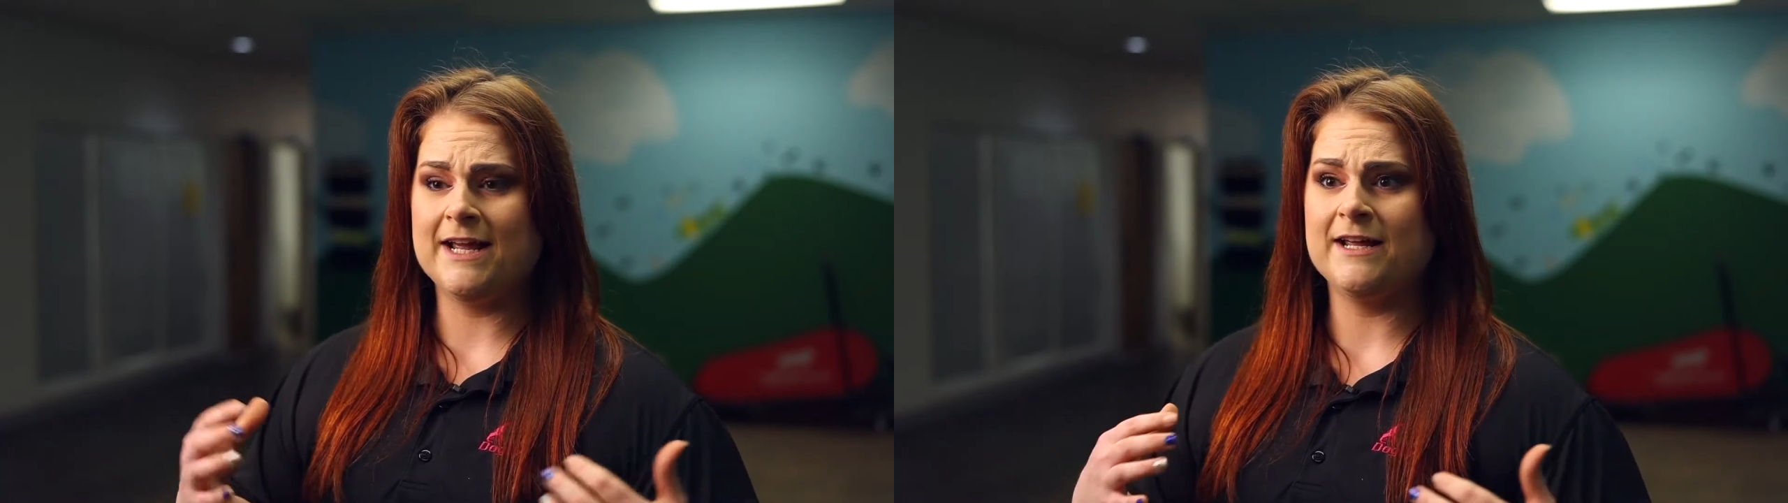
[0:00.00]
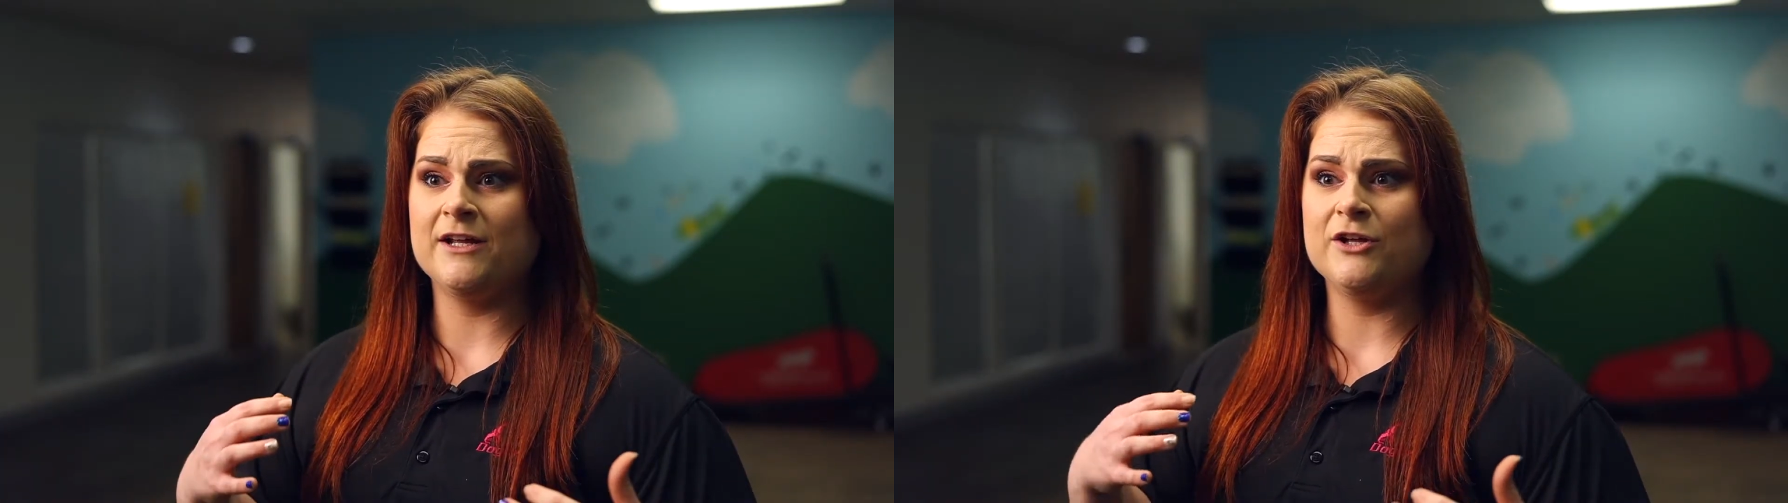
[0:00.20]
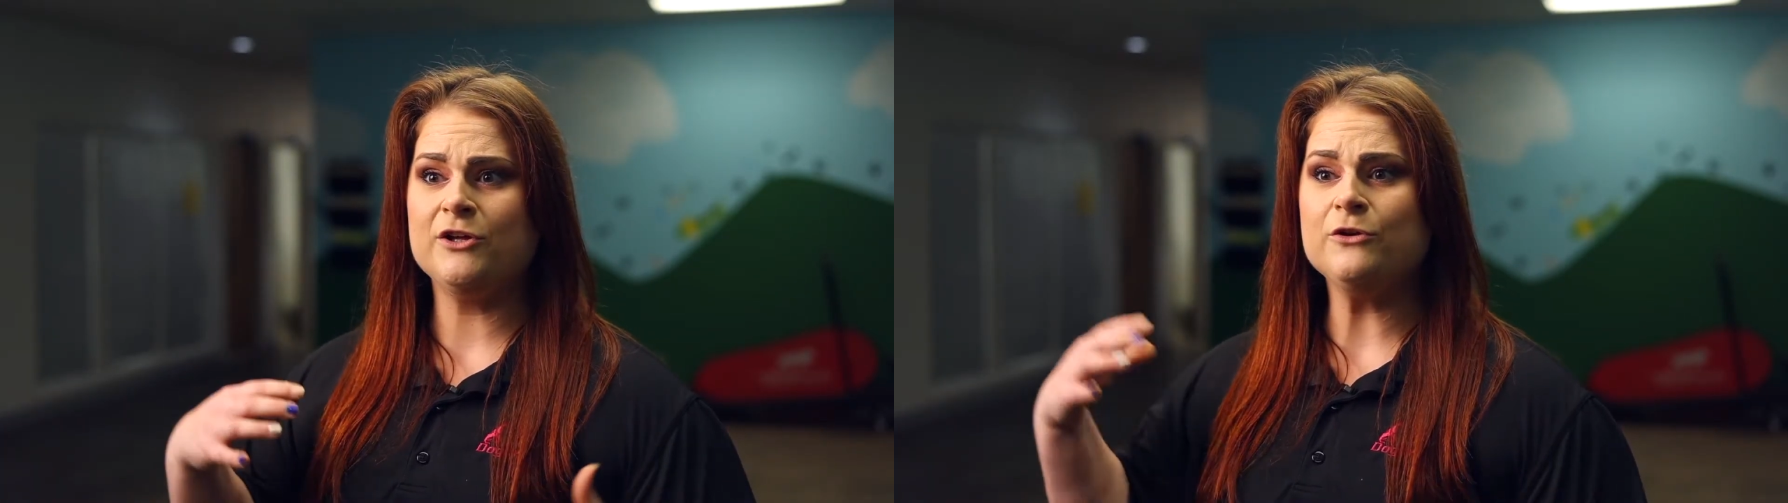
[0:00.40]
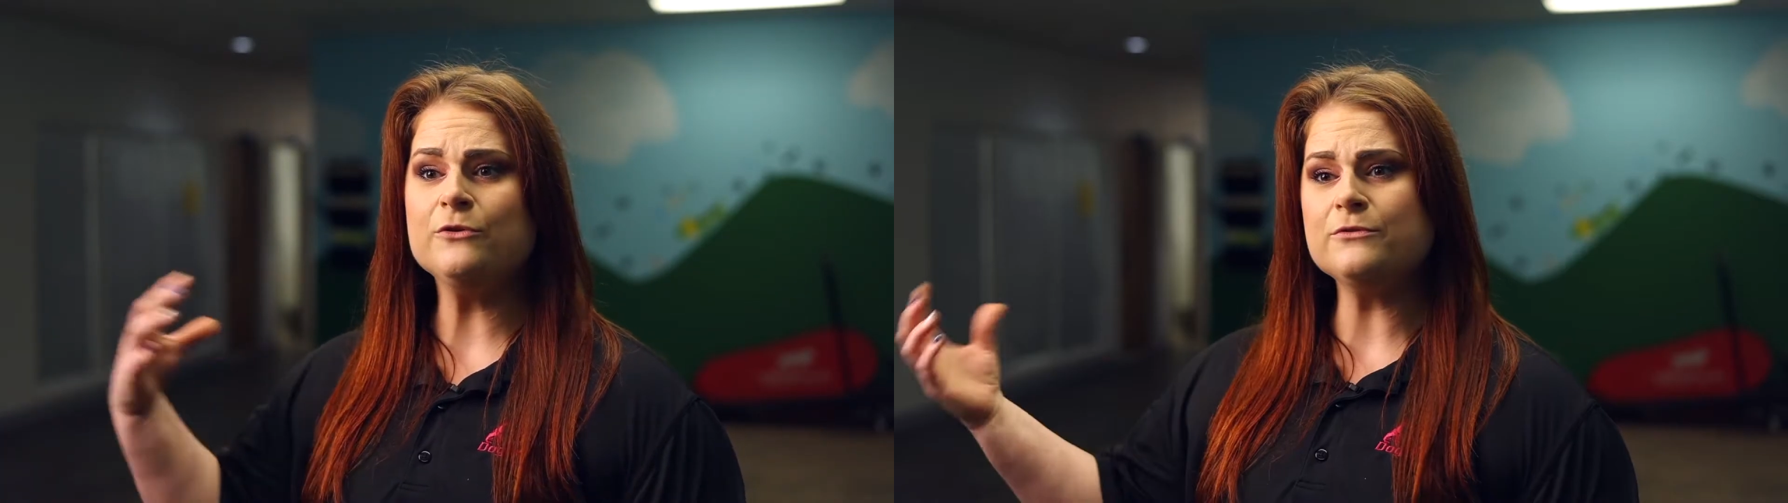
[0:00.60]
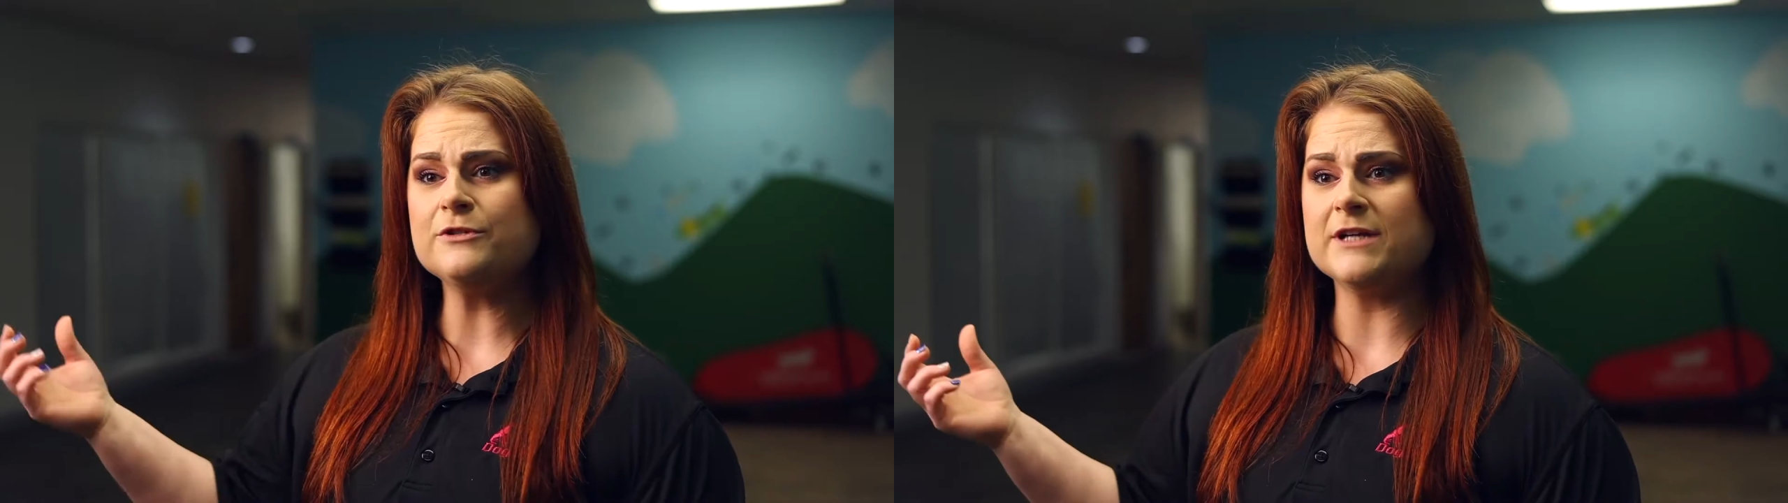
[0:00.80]
a
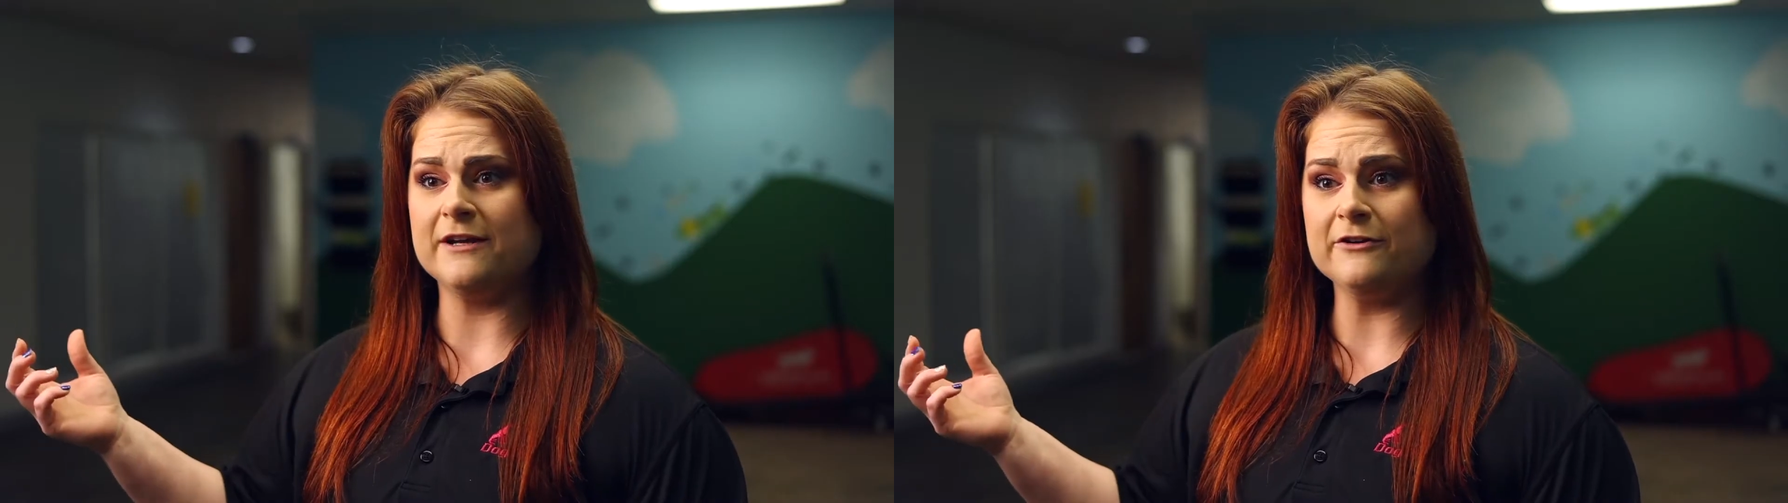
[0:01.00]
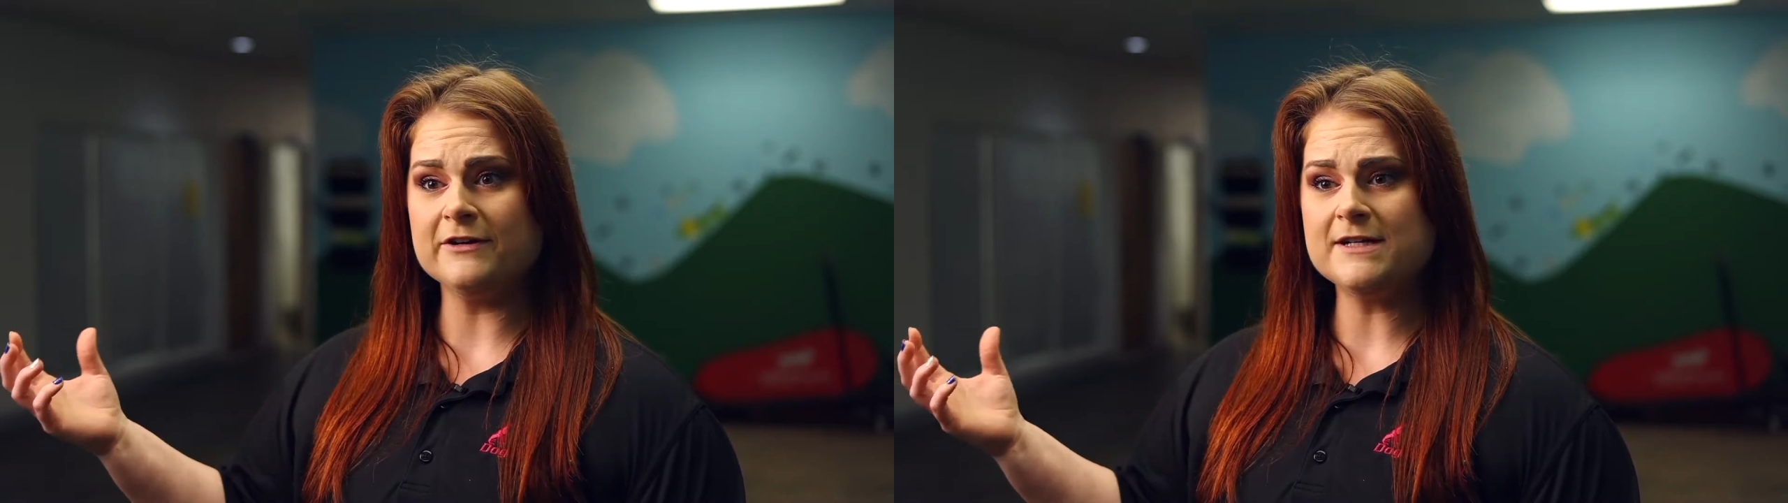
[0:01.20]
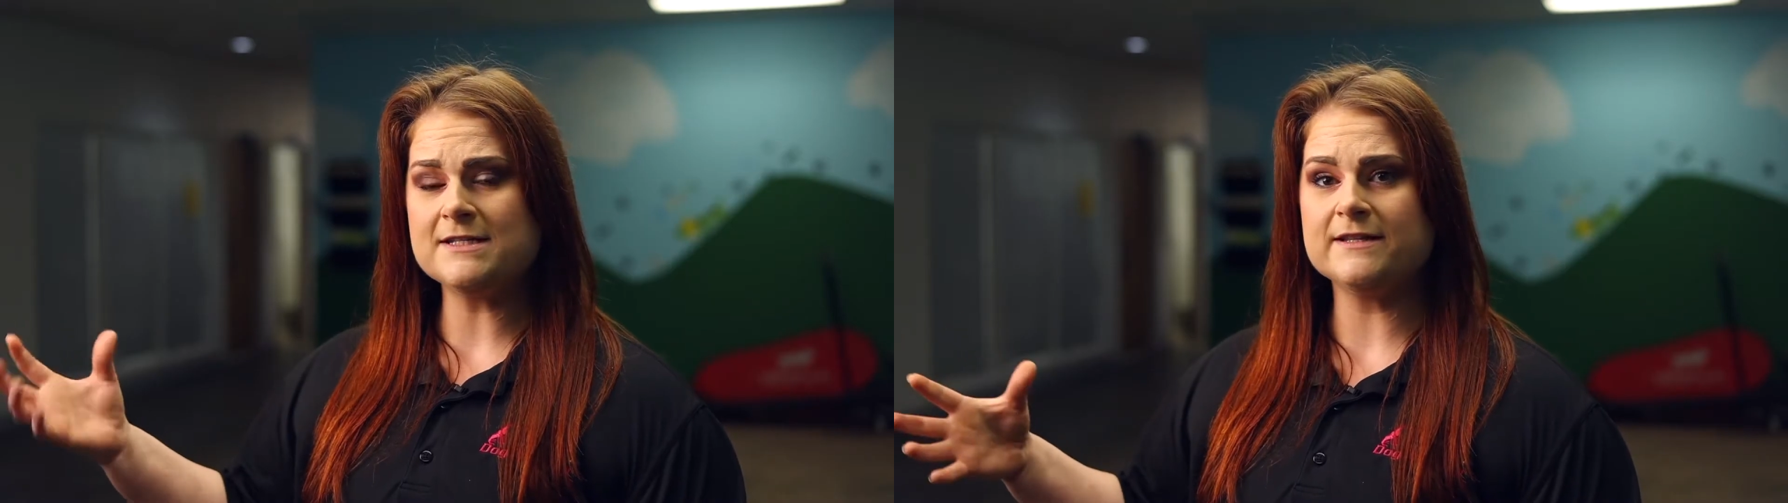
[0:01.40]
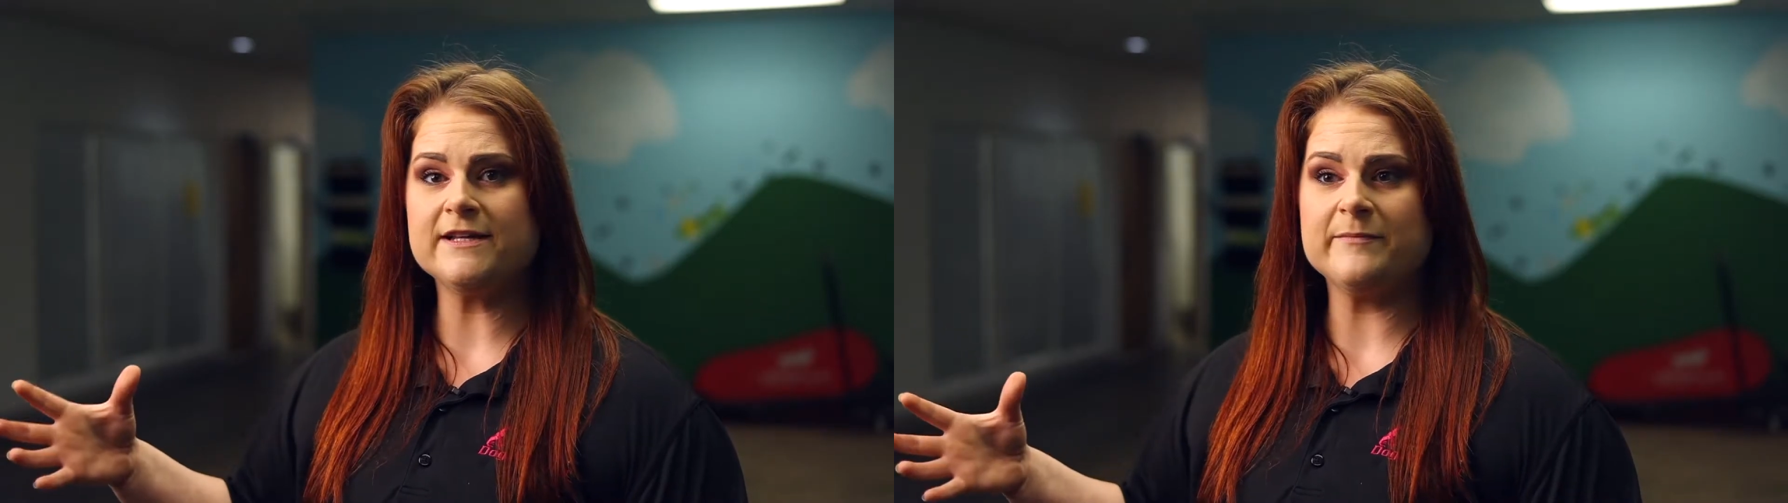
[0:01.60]
huge increase in the